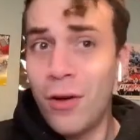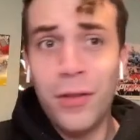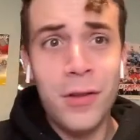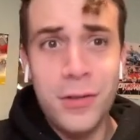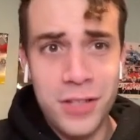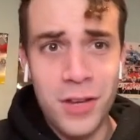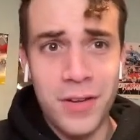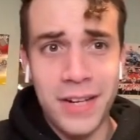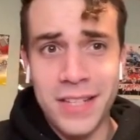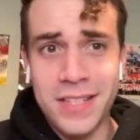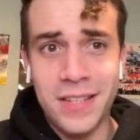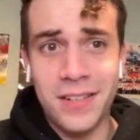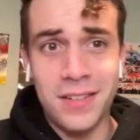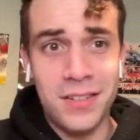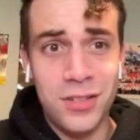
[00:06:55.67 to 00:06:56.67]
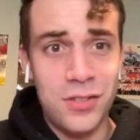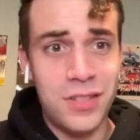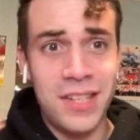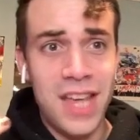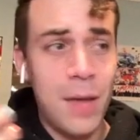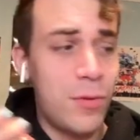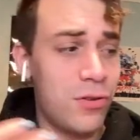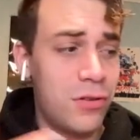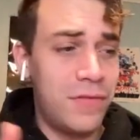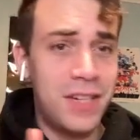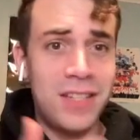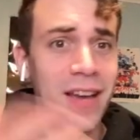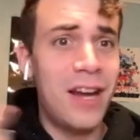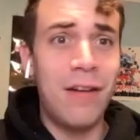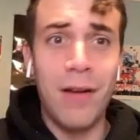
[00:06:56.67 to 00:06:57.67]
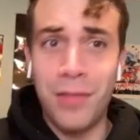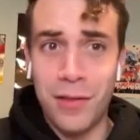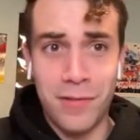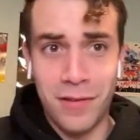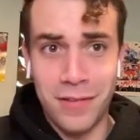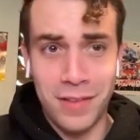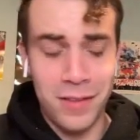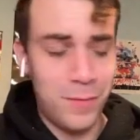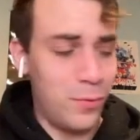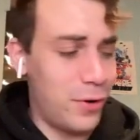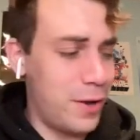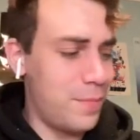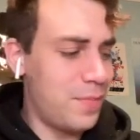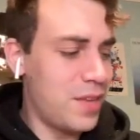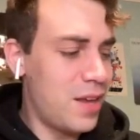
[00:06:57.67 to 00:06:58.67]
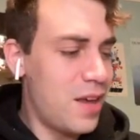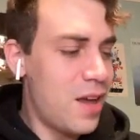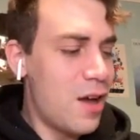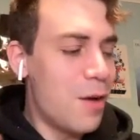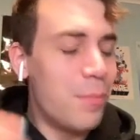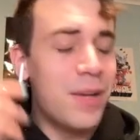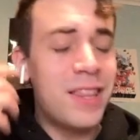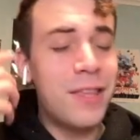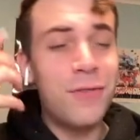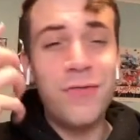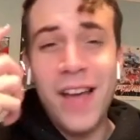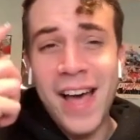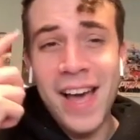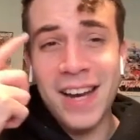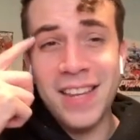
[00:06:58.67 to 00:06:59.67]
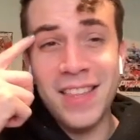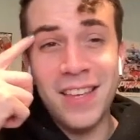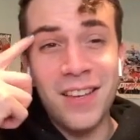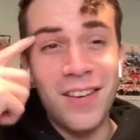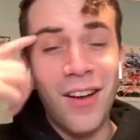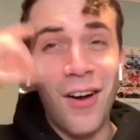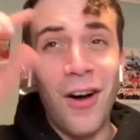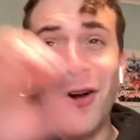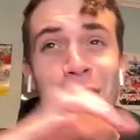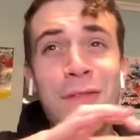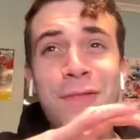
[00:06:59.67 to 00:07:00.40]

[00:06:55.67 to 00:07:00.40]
all those units. They're, the game is sort of designed around those units at this point. But the fact that all